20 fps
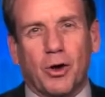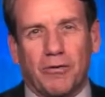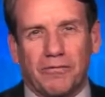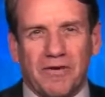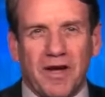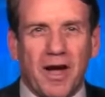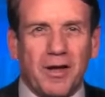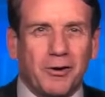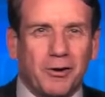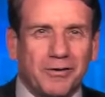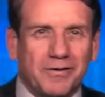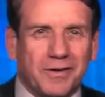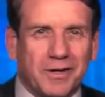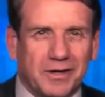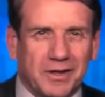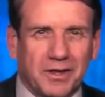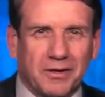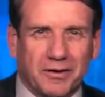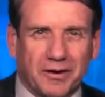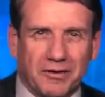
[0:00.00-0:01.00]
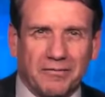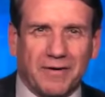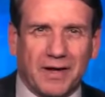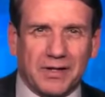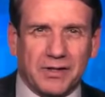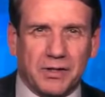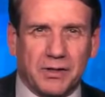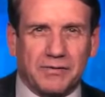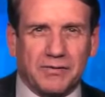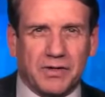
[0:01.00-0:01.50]
co-founder of the
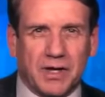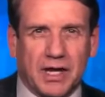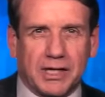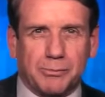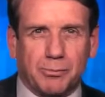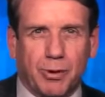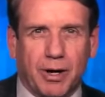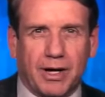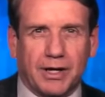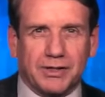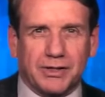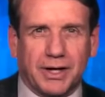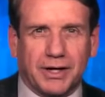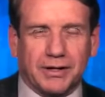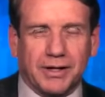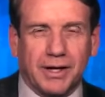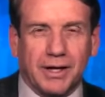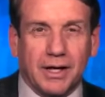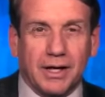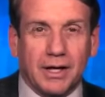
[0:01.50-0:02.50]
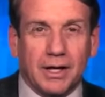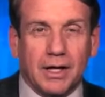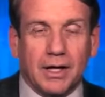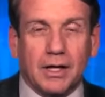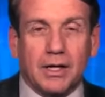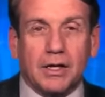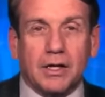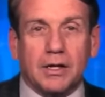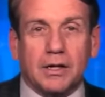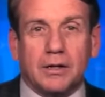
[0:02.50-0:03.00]
Convention of States Project.
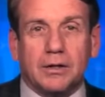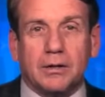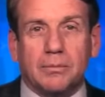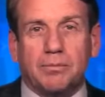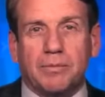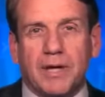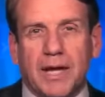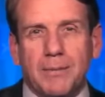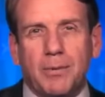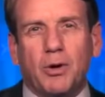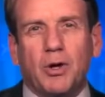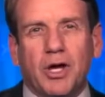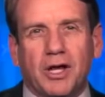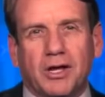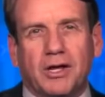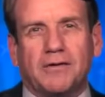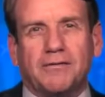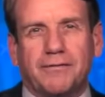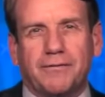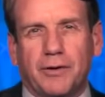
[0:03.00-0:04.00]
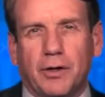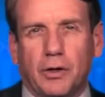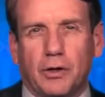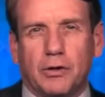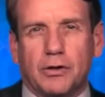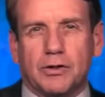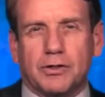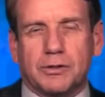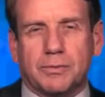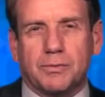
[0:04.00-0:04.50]
People get
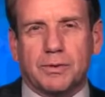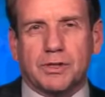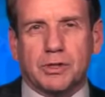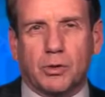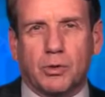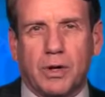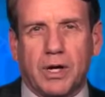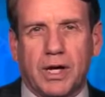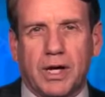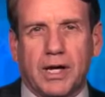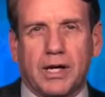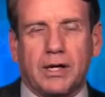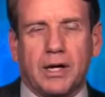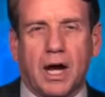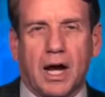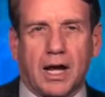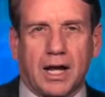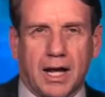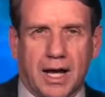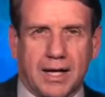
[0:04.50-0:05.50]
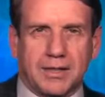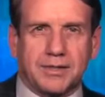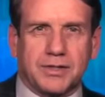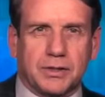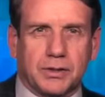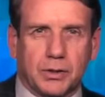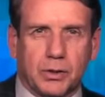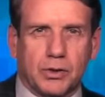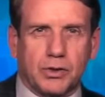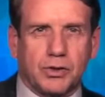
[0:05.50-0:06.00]
confused between a
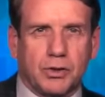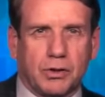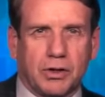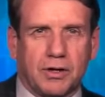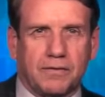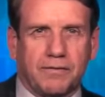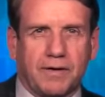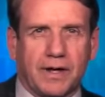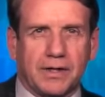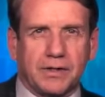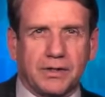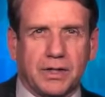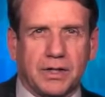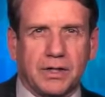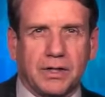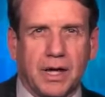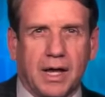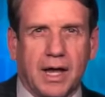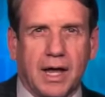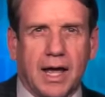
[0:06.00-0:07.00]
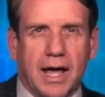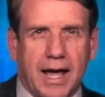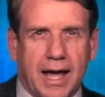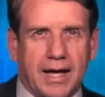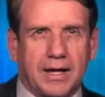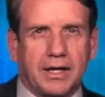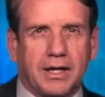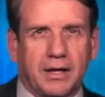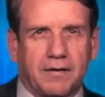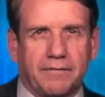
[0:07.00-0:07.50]
constitutional convention
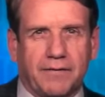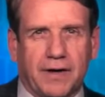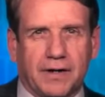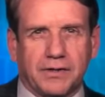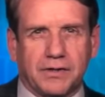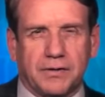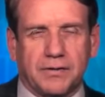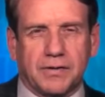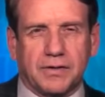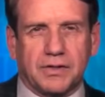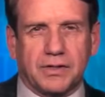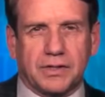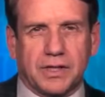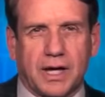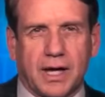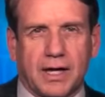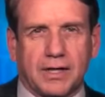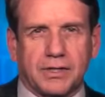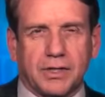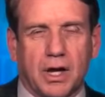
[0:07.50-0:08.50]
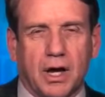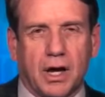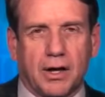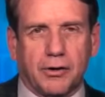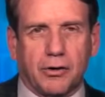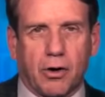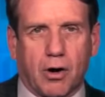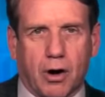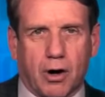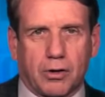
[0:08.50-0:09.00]
and a convention of the states
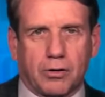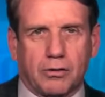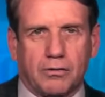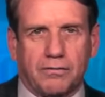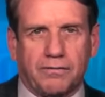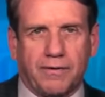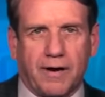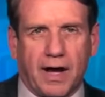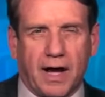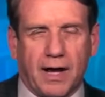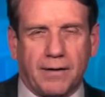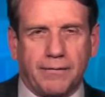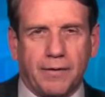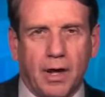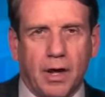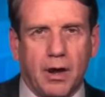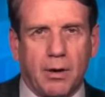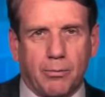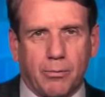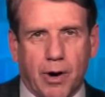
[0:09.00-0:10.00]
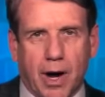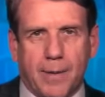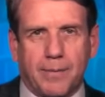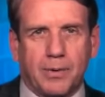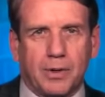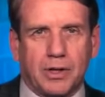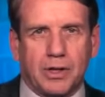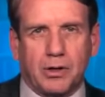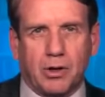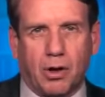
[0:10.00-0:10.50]
under Article 5,
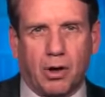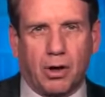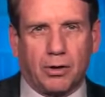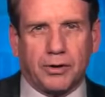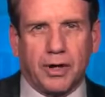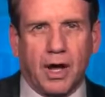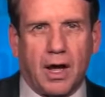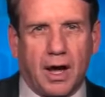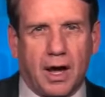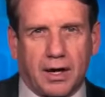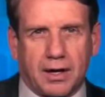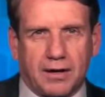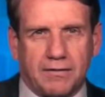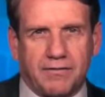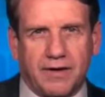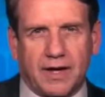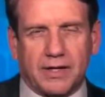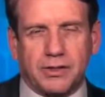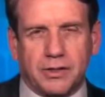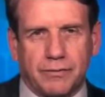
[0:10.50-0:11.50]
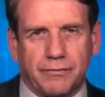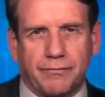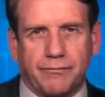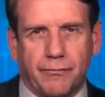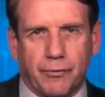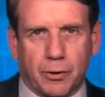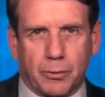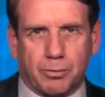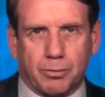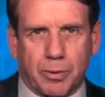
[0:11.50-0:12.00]
properly called a convention
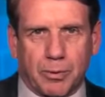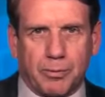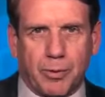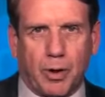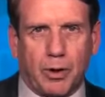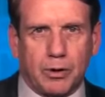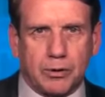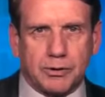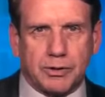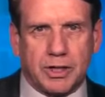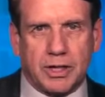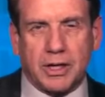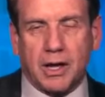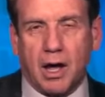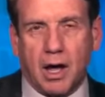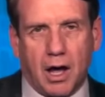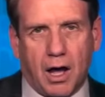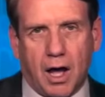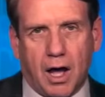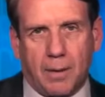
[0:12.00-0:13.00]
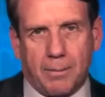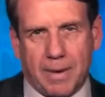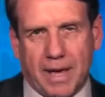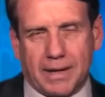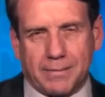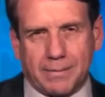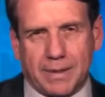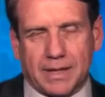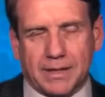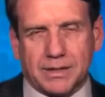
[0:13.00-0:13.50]
for proposing
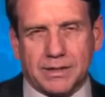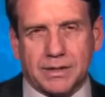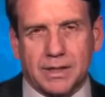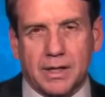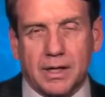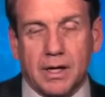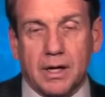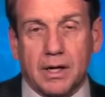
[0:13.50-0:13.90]
amendments.